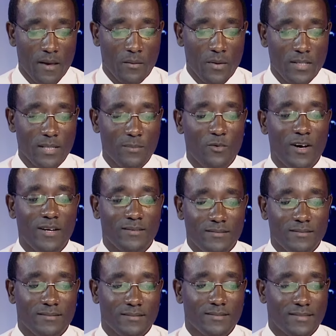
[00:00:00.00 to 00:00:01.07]
When
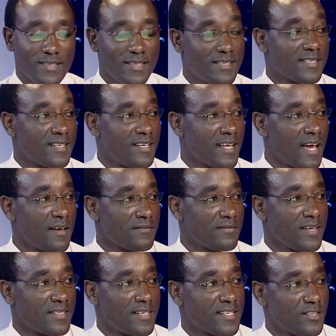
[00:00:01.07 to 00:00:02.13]
someone is really
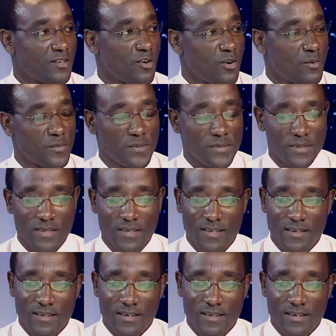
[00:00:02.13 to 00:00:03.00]
having intestinal worms,